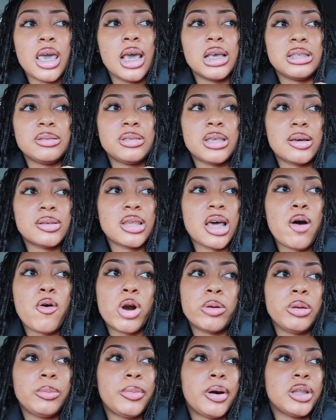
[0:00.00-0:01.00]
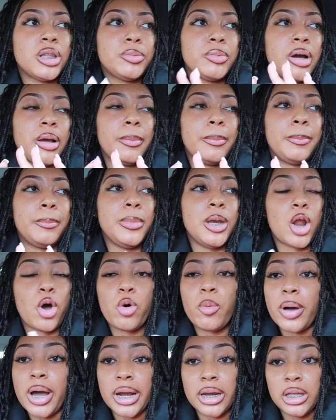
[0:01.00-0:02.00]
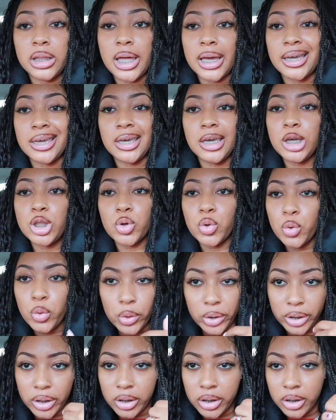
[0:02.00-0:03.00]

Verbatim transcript: And sometimes I don't want to be bothered by nobody, like either or.